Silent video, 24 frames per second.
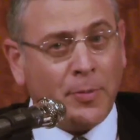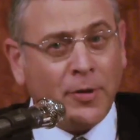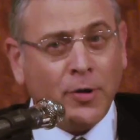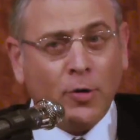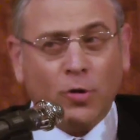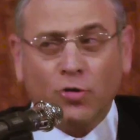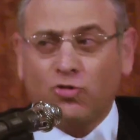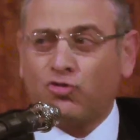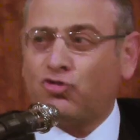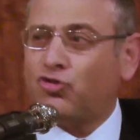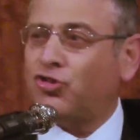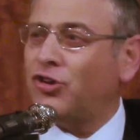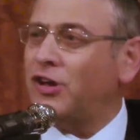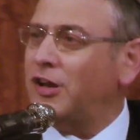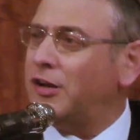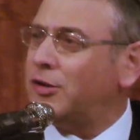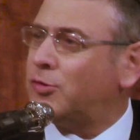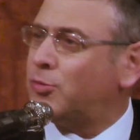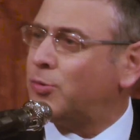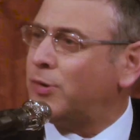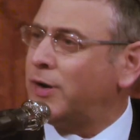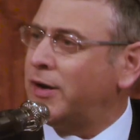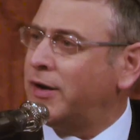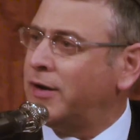your
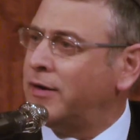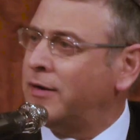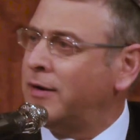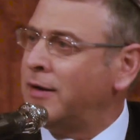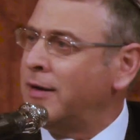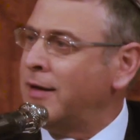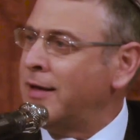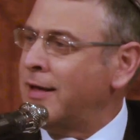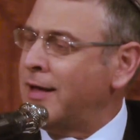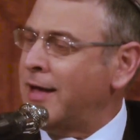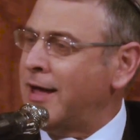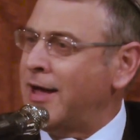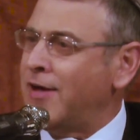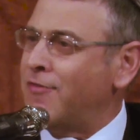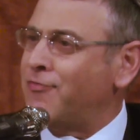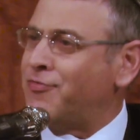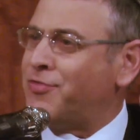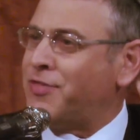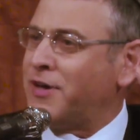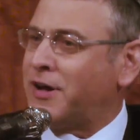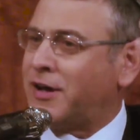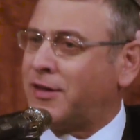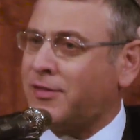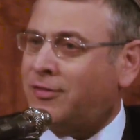children have
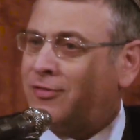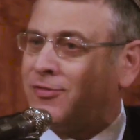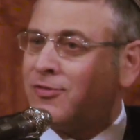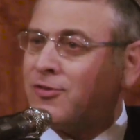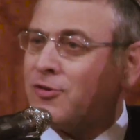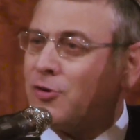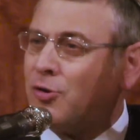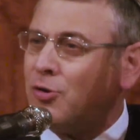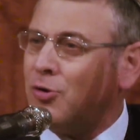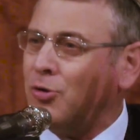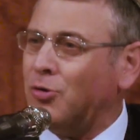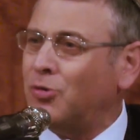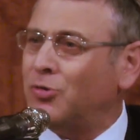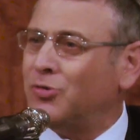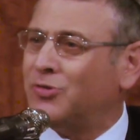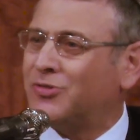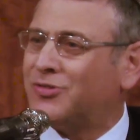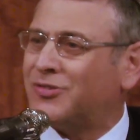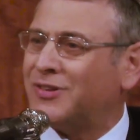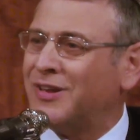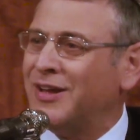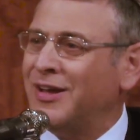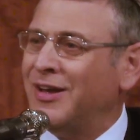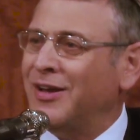the zchut